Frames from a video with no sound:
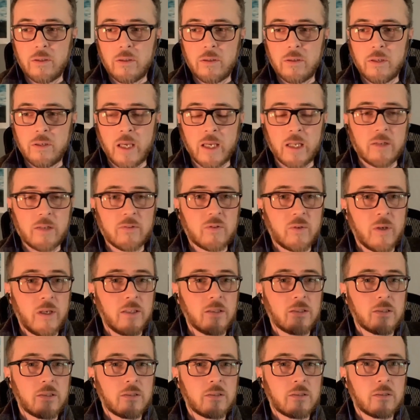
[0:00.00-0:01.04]
negative
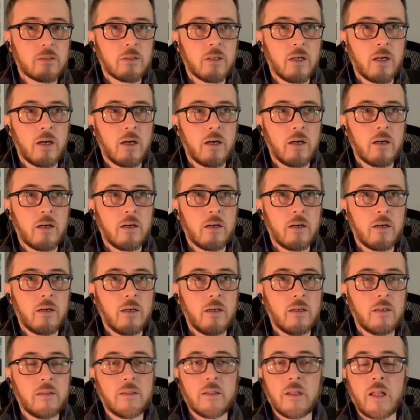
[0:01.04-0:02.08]
space, uh,
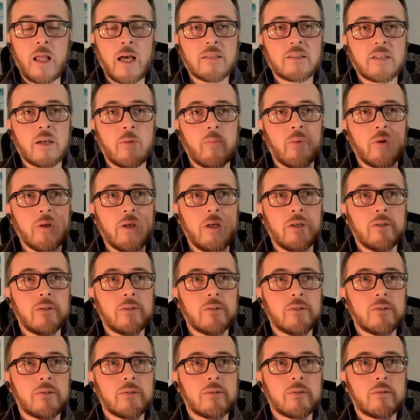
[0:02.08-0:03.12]
the last couple of
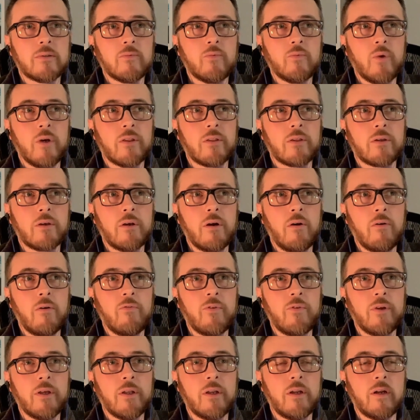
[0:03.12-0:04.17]
years with
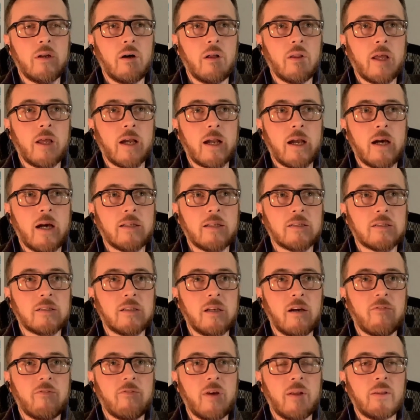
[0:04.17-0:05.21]
COVID and all that kind of
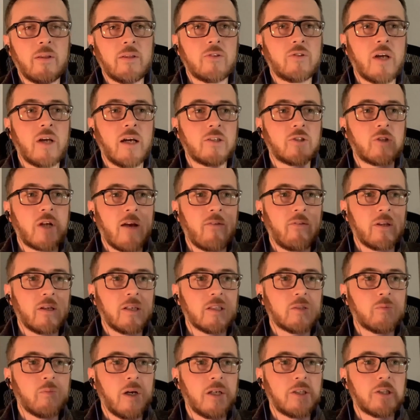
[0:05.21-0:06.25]
stuff and not traveling
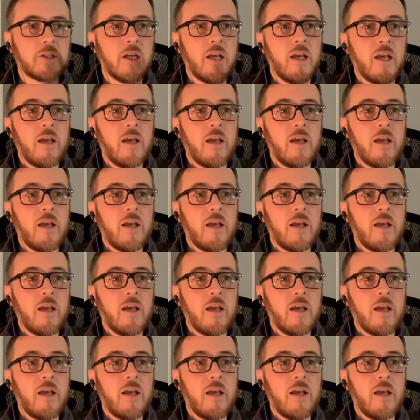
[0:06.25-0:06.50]
as much,